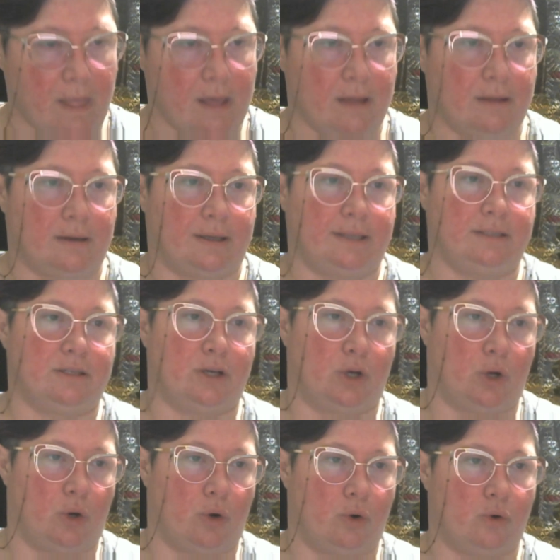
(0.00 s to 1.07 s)
I
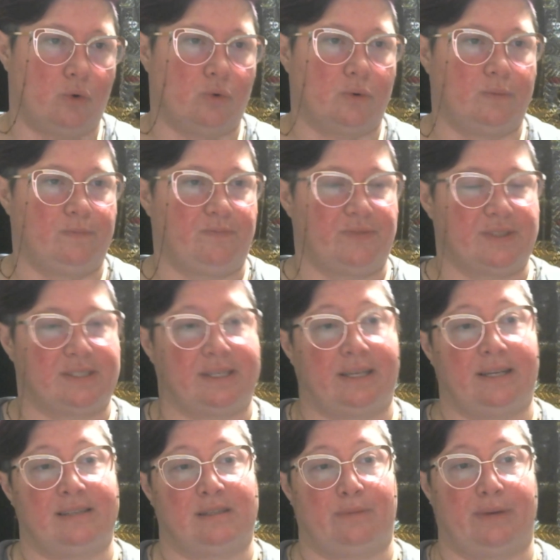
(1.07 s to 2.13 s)
know, said
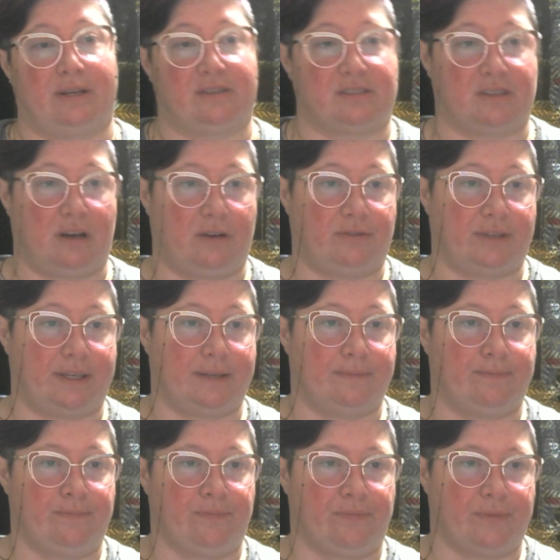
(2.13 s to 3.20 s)
Isabel softly.
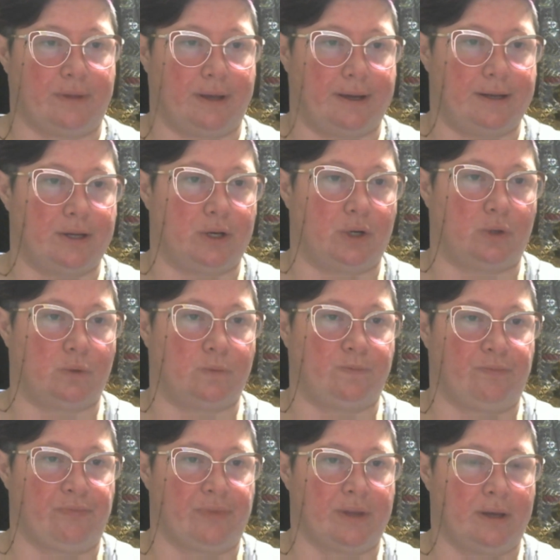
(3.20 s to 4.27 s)
I know.
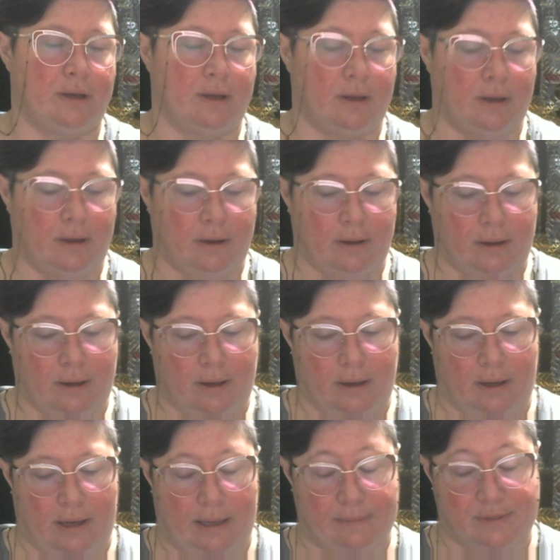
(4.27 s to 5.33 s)

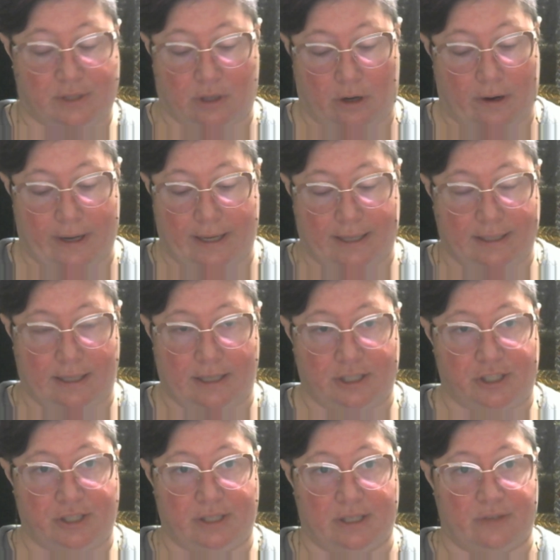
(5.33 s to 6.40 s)
I'm sorry, I
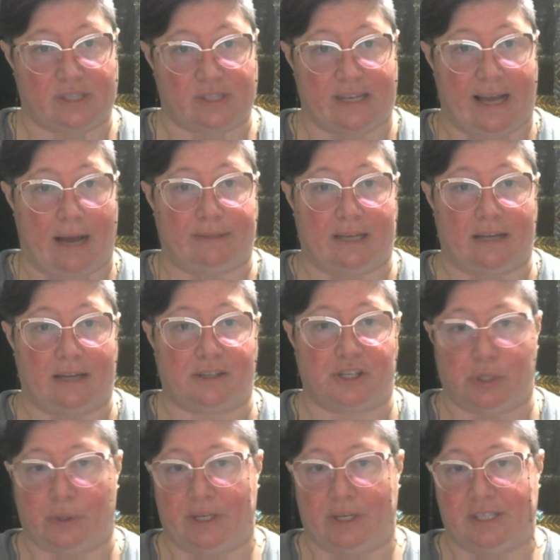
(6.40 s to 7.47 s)
shouldn't have snapped at
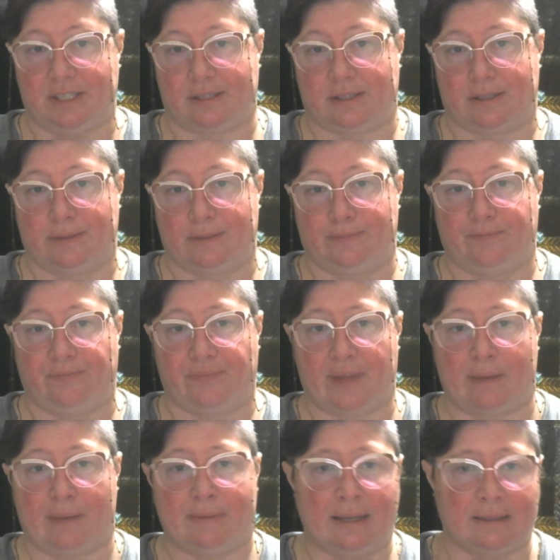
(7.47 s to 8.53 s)
you.
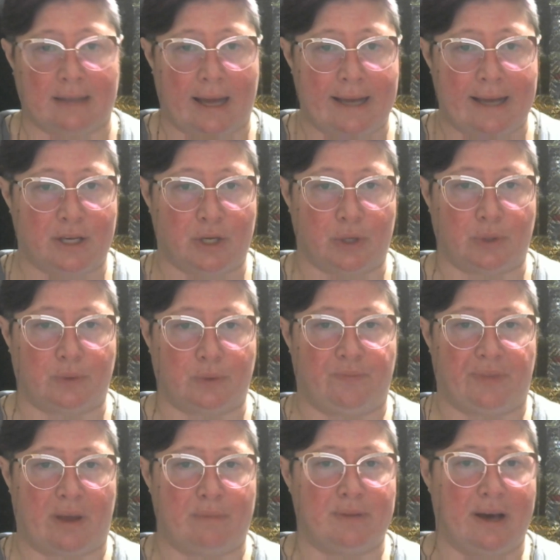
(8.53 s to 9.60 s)
I'm not like you.
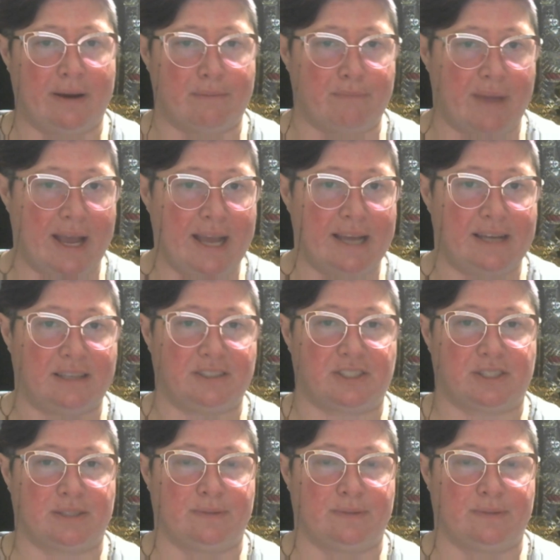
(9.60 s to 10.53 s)
I'm not a mage.